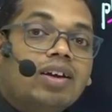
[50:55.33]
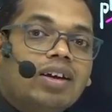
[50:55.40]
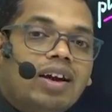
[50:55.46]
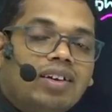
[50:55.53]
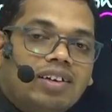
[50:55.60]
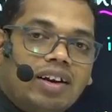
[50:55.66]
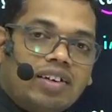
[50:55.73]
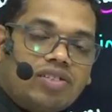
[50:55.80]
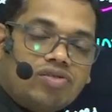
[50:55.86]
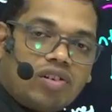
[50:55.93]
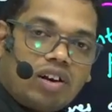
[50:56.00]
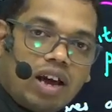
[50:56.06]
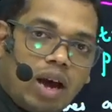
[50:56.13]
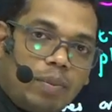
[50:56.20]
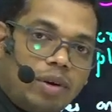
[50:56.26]
In
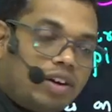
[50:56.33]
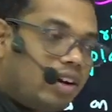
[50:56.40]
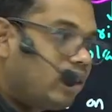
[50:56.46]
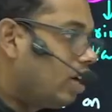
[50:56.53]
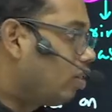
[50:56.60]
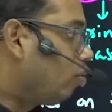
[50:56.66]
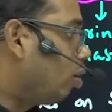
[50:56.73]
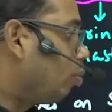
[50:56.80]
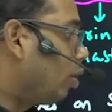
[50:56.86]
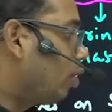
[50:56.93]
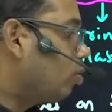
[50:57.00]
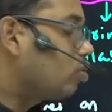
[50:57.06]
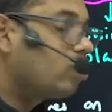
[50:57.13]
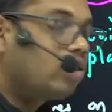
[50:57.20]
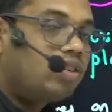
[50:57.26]
terrestrial habitat, it will
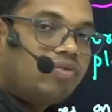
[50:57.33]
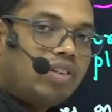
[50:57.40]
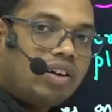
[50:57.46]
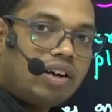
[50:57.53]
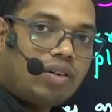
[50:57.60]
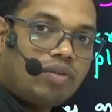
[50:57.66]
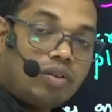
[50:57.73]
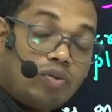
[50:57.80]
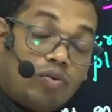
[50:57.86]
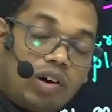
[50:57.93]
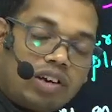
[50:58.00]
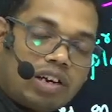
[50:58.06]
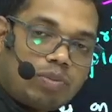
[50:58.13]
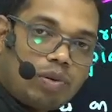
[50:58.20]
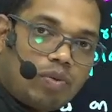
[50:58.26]
produce different
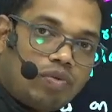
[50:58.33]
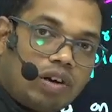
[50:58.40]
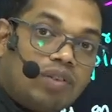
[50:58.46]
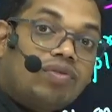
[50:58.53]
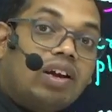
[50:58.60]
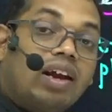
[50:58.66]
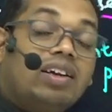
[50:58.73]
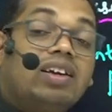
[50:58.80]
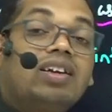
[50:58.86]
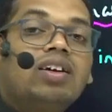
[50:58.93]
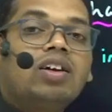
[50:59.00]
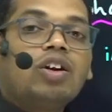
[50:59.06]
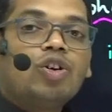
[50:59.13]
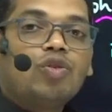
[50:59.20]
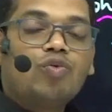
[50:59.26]
one type of leaf, and in
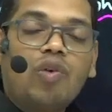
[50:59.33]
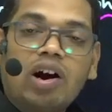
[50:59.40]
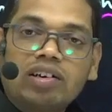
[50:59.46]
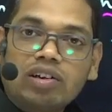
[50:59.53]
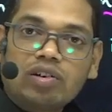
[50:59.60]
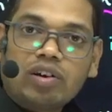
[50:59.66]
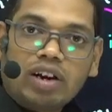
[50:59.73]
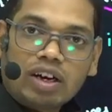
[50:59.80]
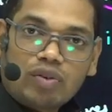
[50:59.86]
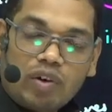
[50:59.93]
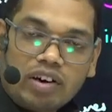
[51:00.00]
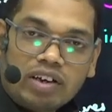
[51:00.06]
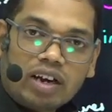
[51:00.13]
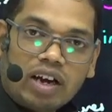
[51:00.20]
water or aquatic